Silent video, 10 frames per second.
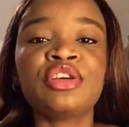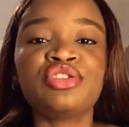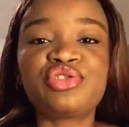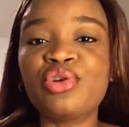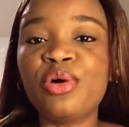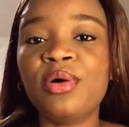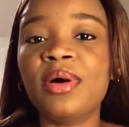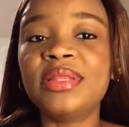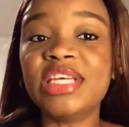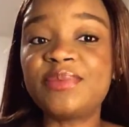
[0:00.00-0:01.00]
So
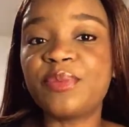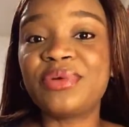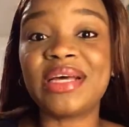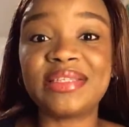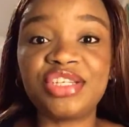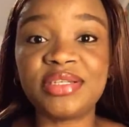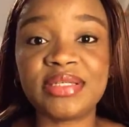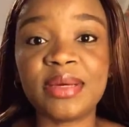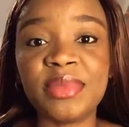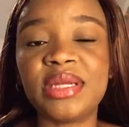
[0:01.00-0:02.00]
these people that teach the
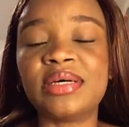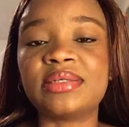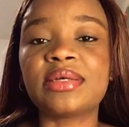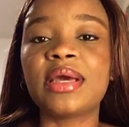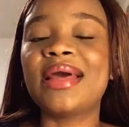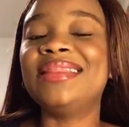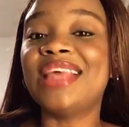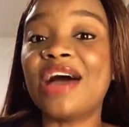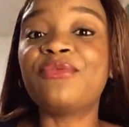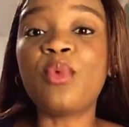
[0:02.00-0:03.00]
seminars, they
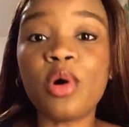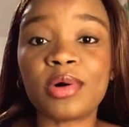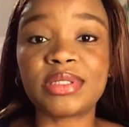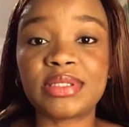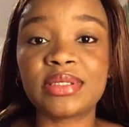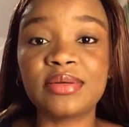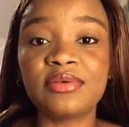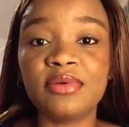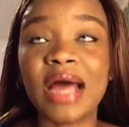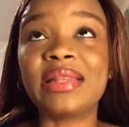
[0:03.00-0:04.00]
have worked.
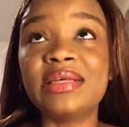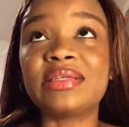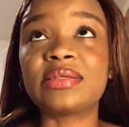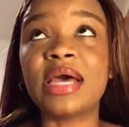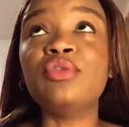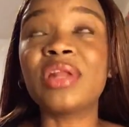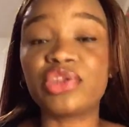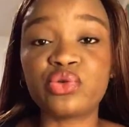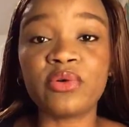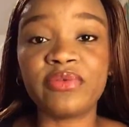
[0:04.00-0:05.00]
At least I know
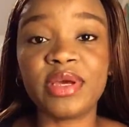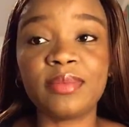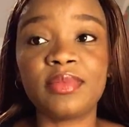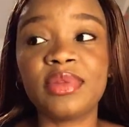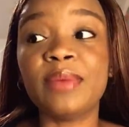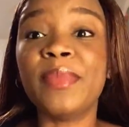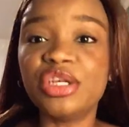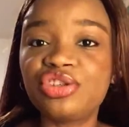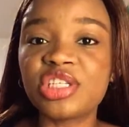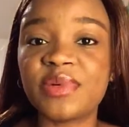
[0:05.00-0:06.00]
that 2 of them, they
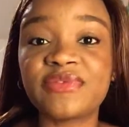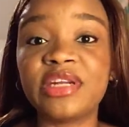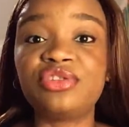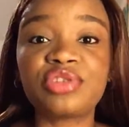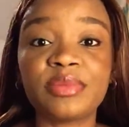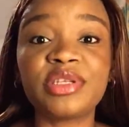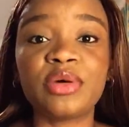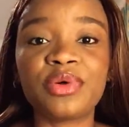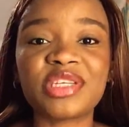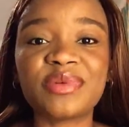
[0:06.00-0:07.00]
mentioned specifically, they talked about their
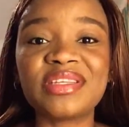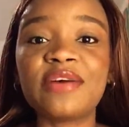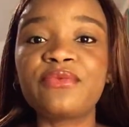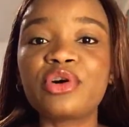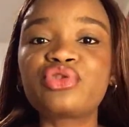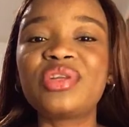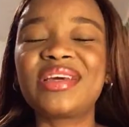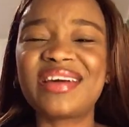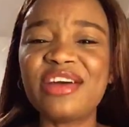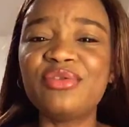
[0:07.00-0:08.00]
work experience. They have worked. So
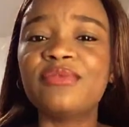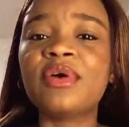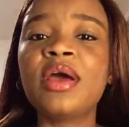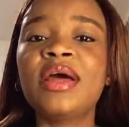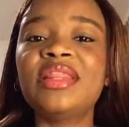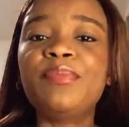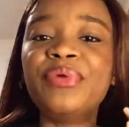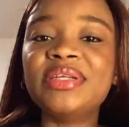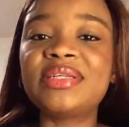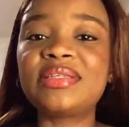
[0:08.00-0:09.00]
they
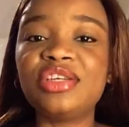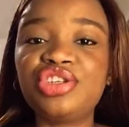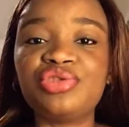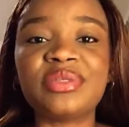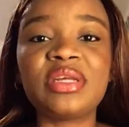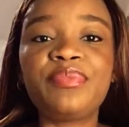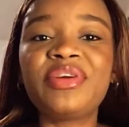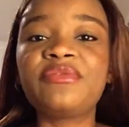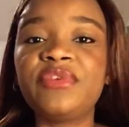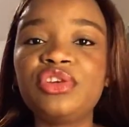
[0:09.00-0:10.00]
bring these issues, they
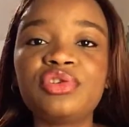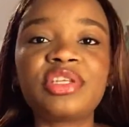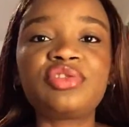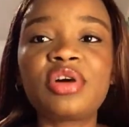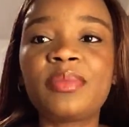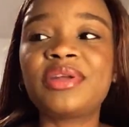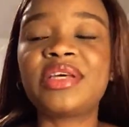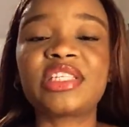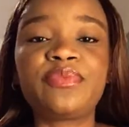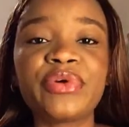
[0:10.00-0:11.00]
bring videos, they talk about
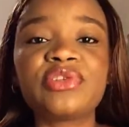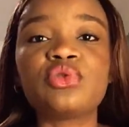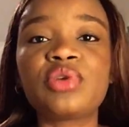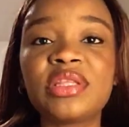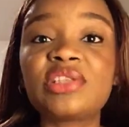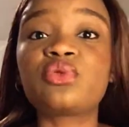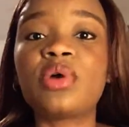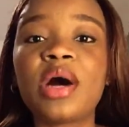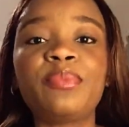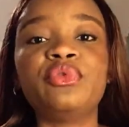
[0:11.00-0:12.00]
their experiences. Okay, this is
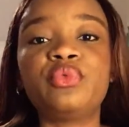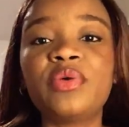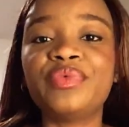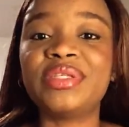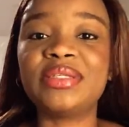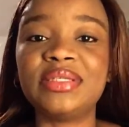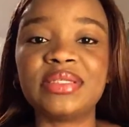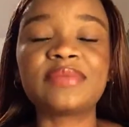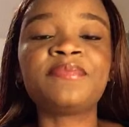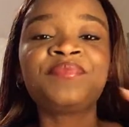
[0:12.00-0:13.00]
what happened when we did
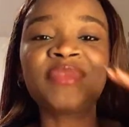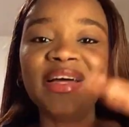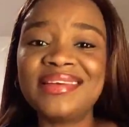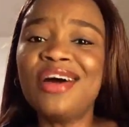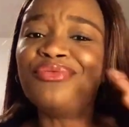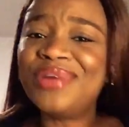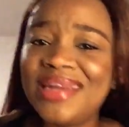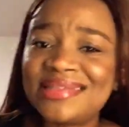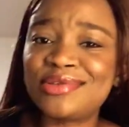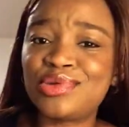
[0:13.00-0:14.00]
this. And they now
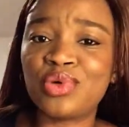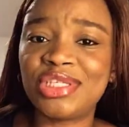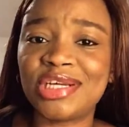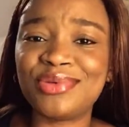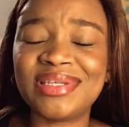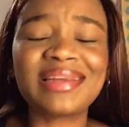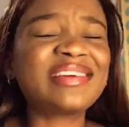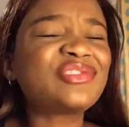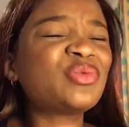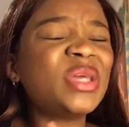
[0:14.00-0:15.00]
relate it to what you're doing in
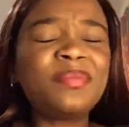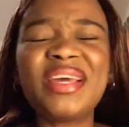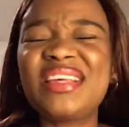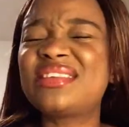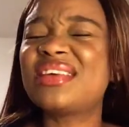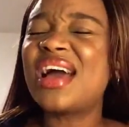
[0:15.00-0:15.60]
class. So it makes